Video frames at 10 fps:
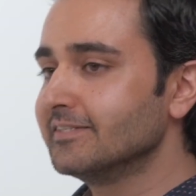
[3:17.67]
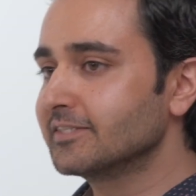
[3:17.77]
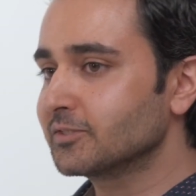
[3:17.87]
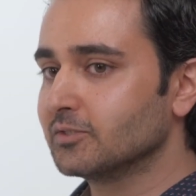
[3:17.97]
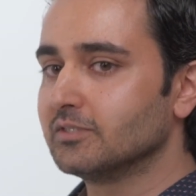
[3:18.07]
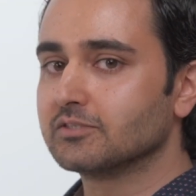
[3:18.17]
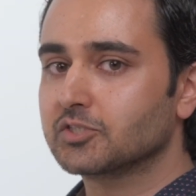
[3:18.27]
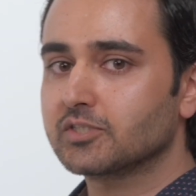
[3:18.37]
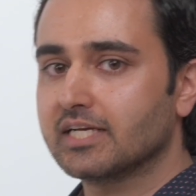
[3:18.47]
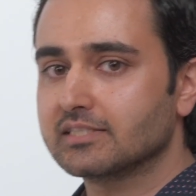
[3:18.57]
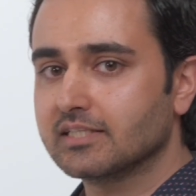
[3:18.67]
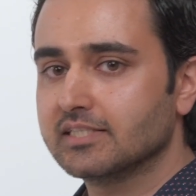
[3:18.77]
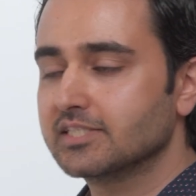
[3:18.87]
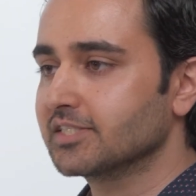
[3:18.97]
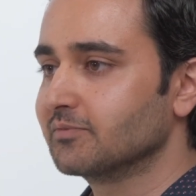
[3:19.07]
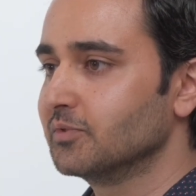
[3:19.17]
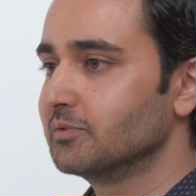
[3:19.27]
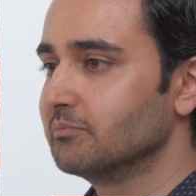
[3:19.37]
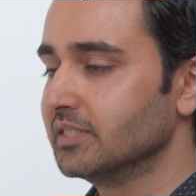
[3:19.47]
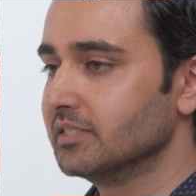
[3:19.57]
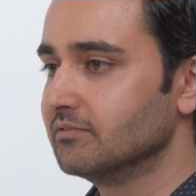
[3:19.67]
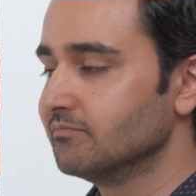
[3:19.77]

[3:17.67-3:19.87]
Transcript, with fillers: Literal translation would be